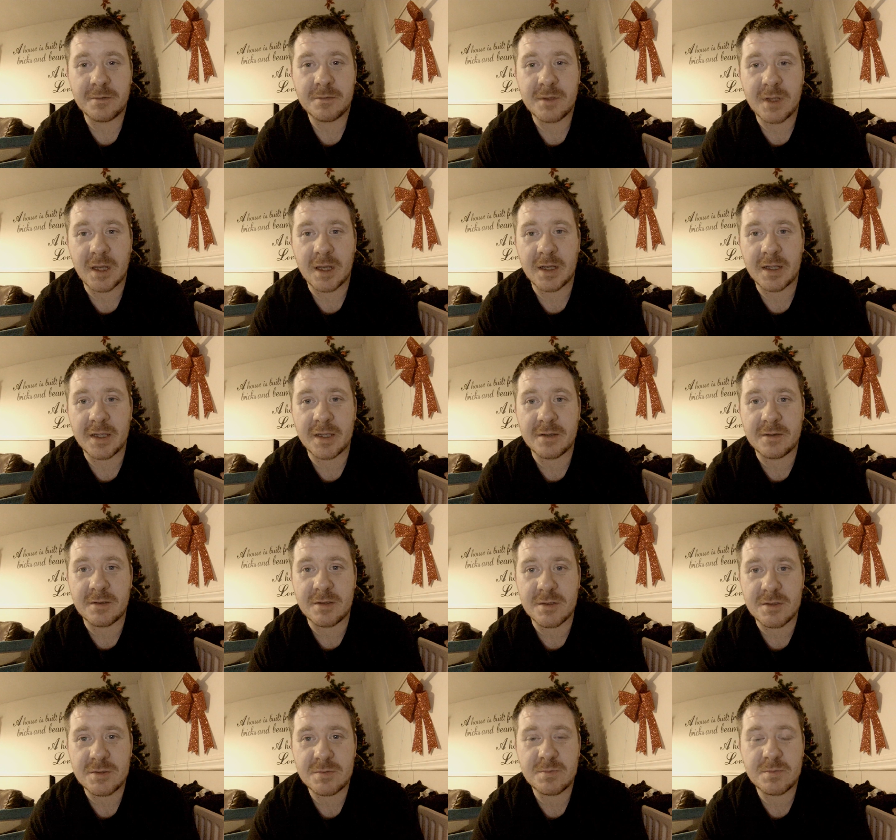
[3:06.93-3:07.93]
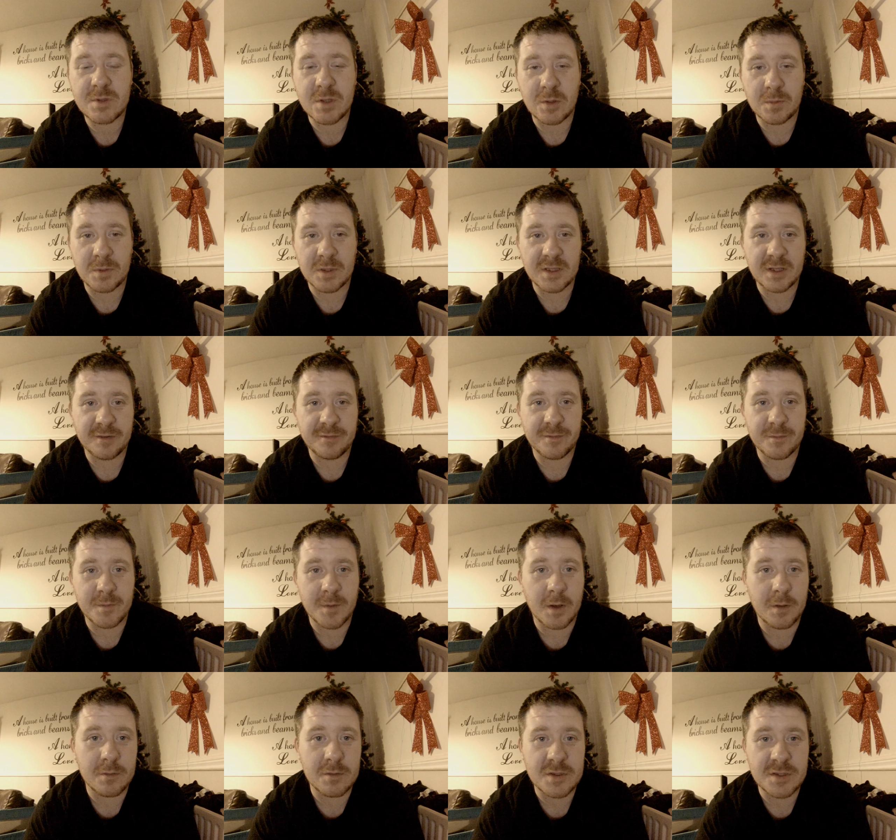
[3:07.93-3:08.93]
Now, you, there's a couple of different
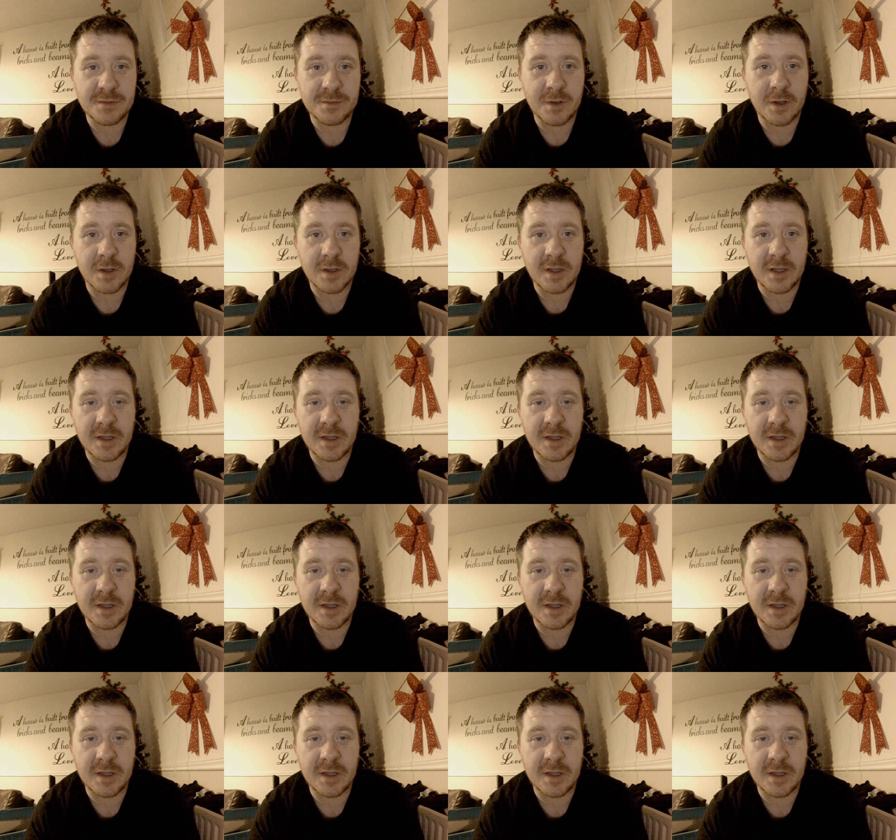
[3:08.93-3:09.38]
modes you've got.